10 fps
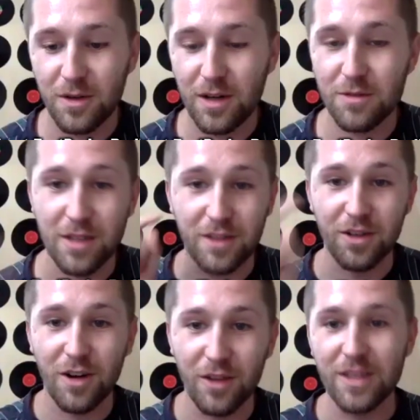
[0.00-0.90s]
I was like,
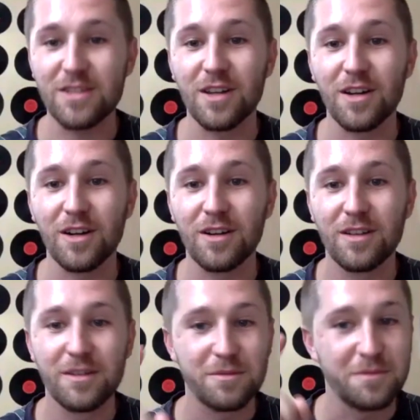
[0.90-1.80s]
you're on this song.
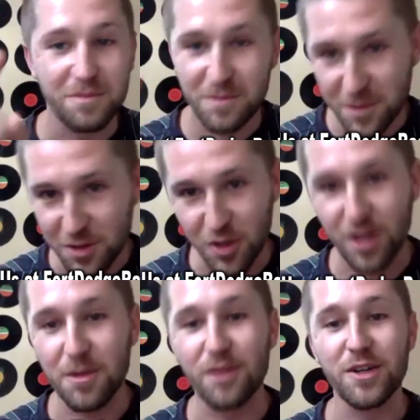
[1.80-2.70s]
You're
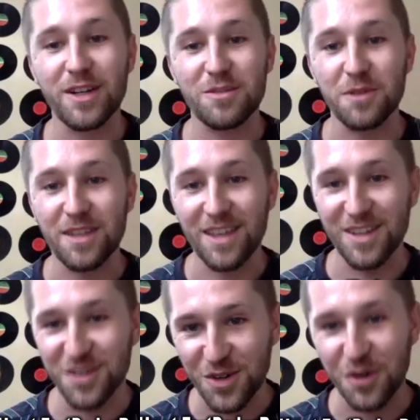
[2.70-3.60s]
coming over next week and
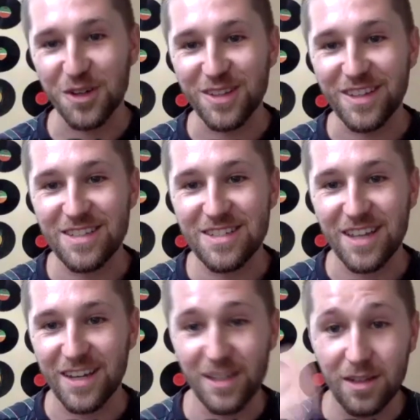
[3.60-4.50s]
you're recording this.
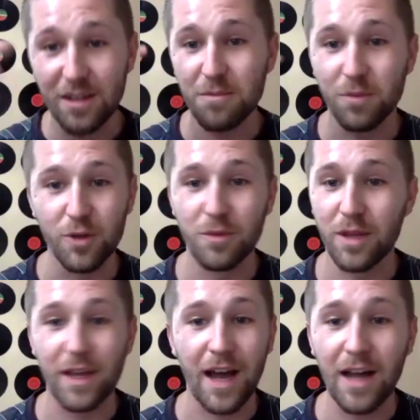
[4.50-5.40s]
And he blew,
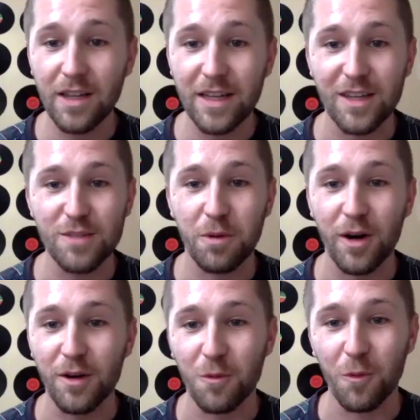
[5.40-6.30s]
like, I like his
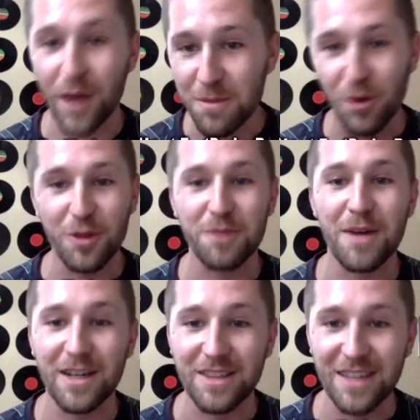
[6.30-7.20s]
part way more than
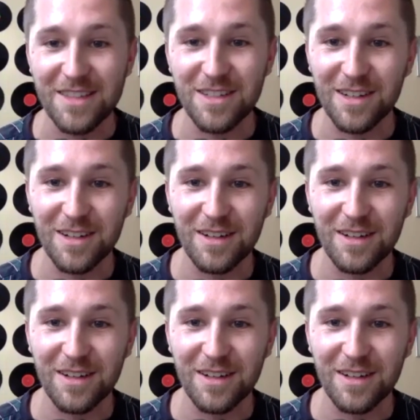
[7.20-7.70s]
mine in that song.